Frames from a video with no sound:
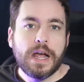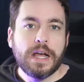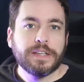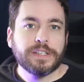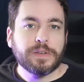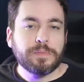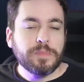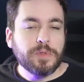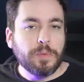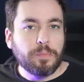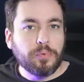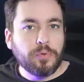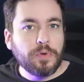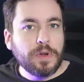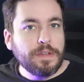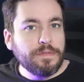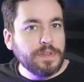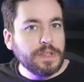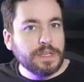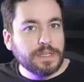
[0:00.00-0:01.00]
Some of the
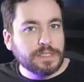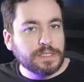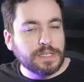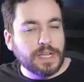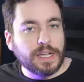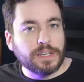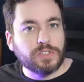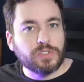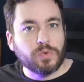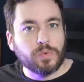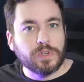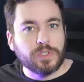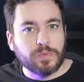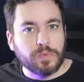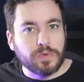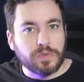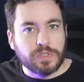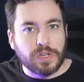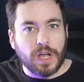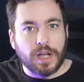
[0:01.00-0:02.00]
previous side stories we
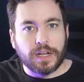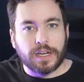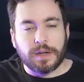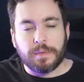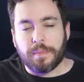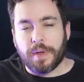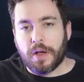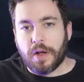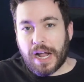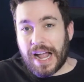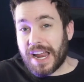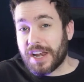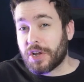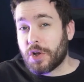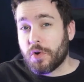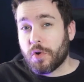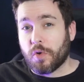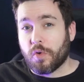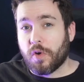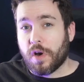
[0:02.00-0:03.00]
were talking about, kind of
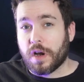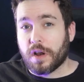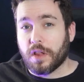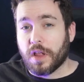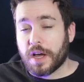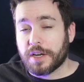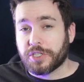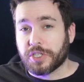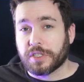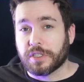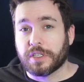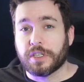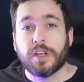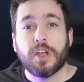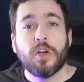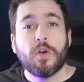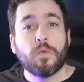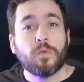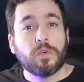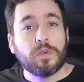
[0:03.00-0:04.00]
going chronologically,
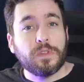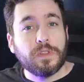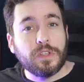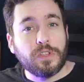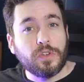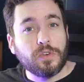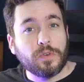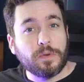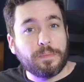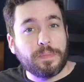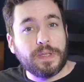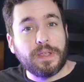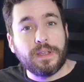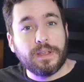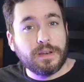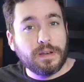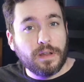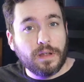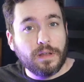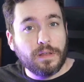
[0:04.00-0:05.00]
were in the
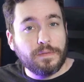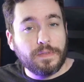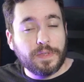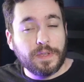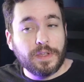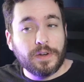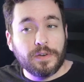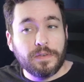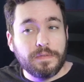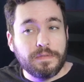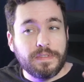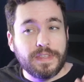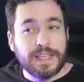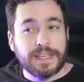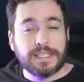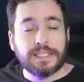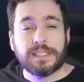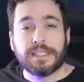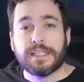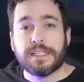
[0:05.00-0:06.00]
European theater.
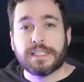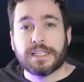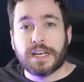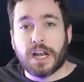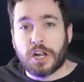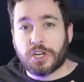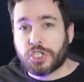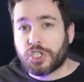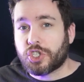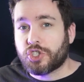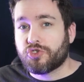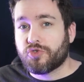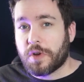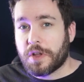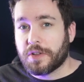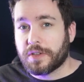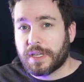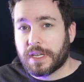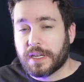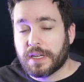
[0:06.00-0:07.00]
This is in
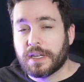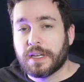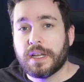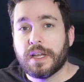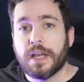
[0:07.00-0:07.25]
Australia.